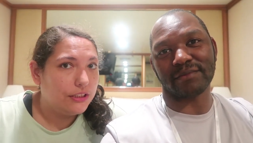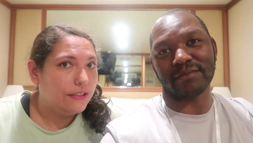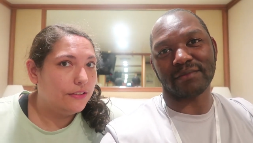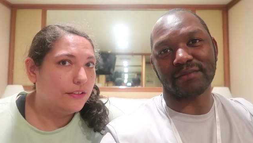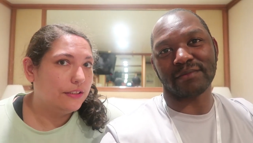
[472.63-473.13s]
Speaker 1: and then
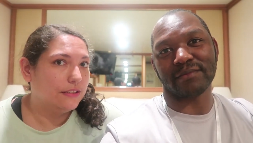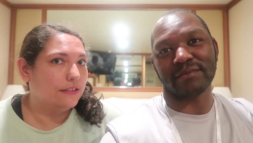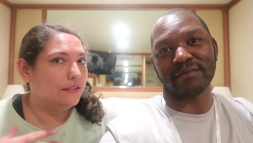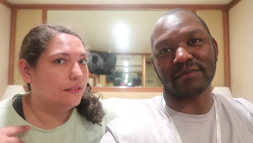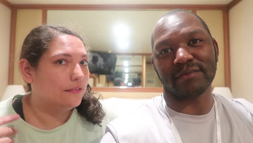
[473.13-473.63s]
there's
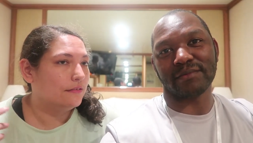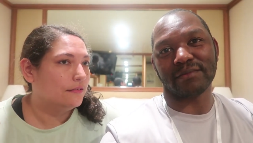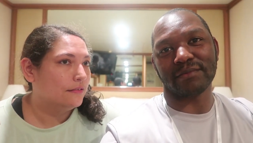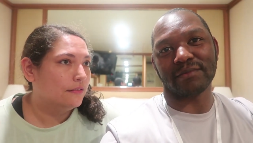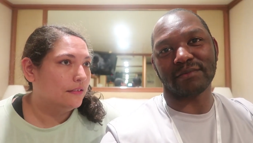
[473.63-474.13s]

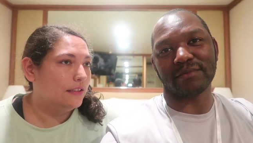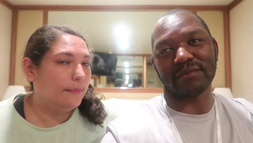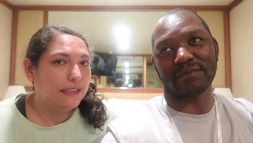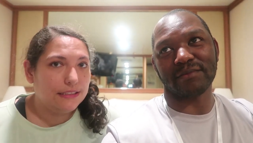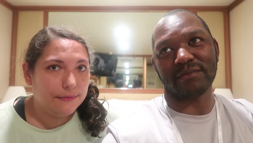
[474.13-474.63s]
some
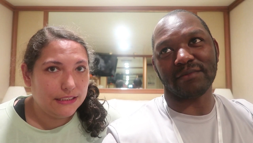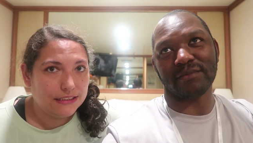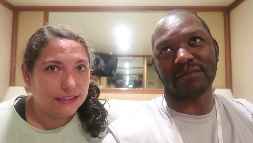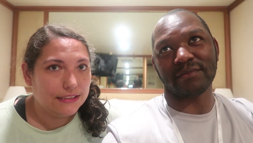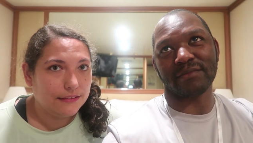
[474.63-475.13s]

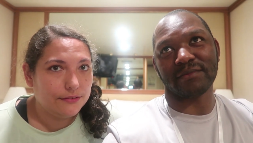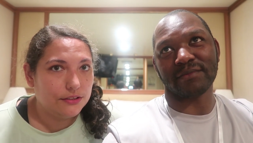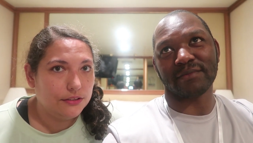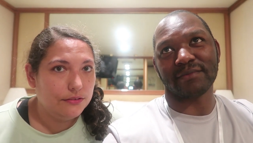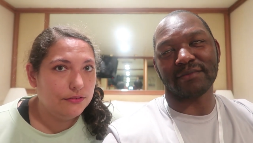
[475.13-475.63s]
activities this
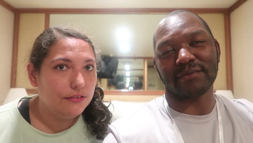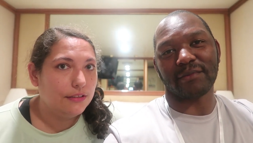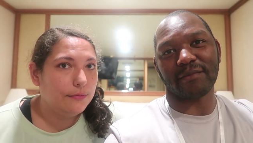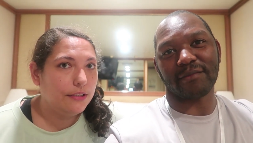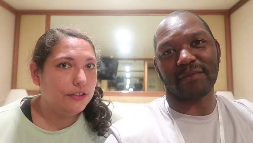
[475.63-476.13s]
afternoon
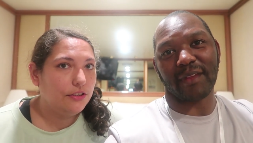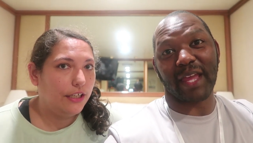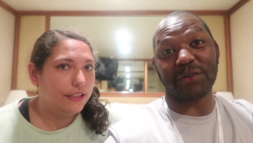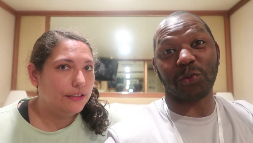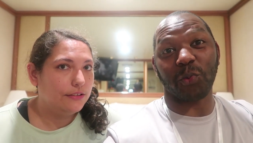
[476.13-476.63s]
that we're gonna try
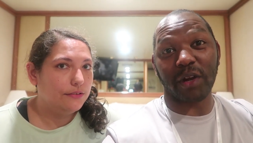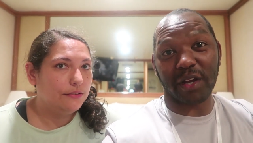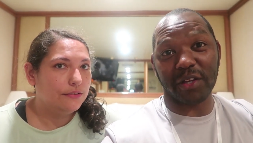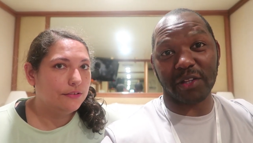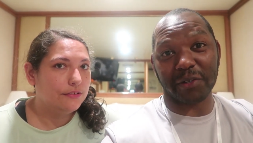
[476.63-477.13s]
to do. we're
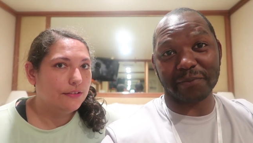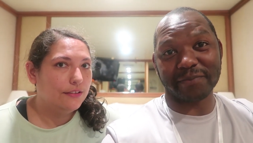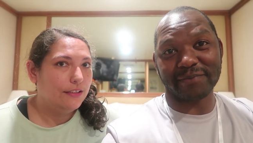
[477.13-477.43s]
Speaker 2: gonna do.